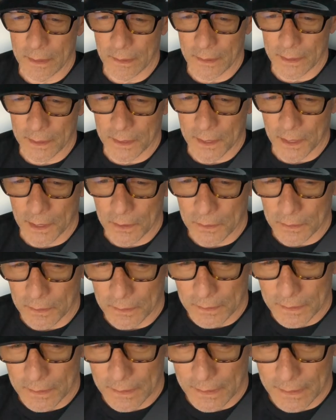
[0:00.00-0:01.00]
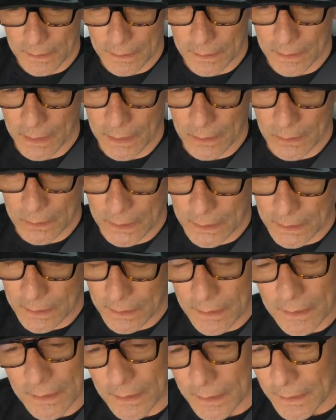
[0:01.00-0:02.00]
There you go. Nailed it.
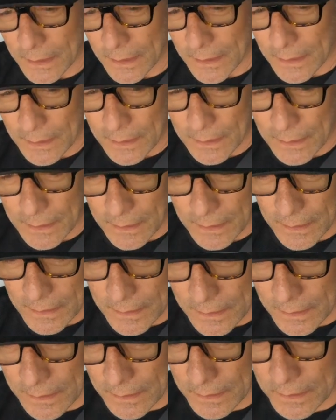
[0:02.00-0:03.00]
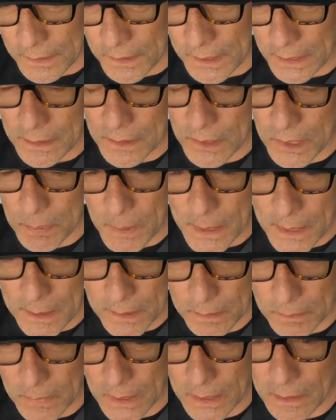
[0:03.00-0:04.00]
Didn't
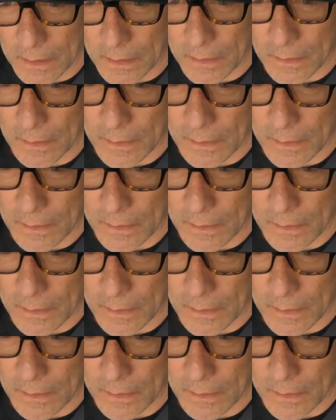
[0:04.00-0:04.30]
speak to me.